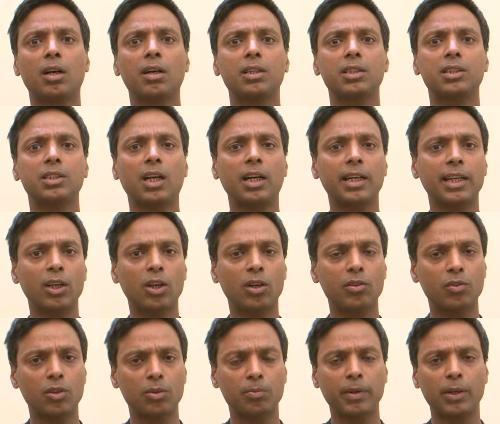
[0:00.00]
starting
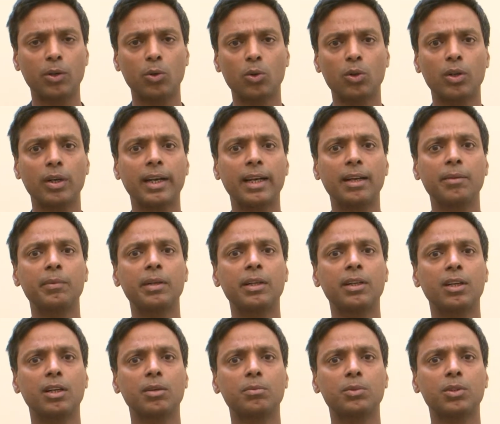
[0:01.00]
off on my own dream in
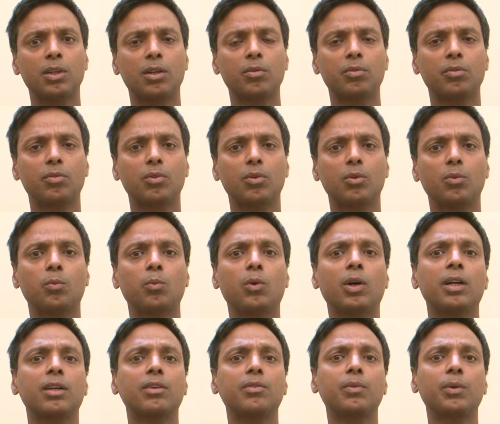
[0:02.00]
terms of
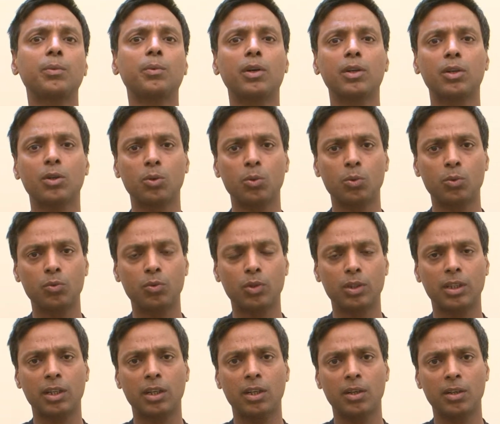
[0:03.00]
what we want to do for
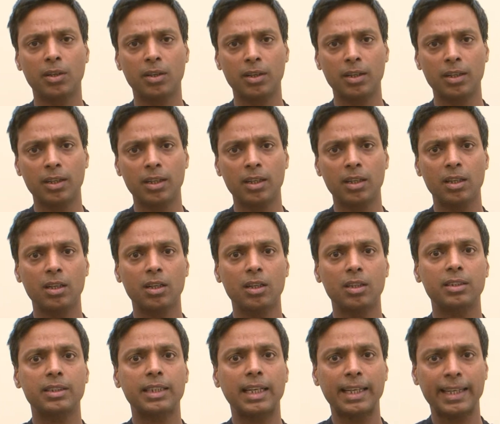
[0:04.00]
the
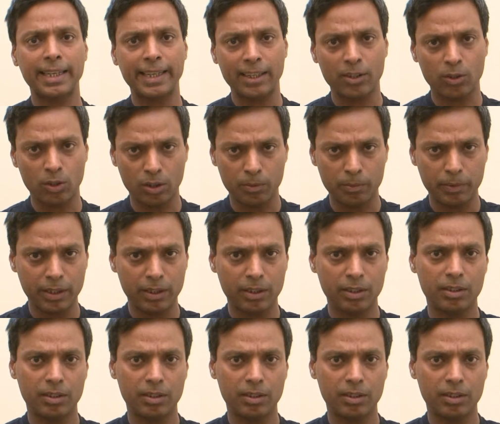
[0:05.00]
sharing economy.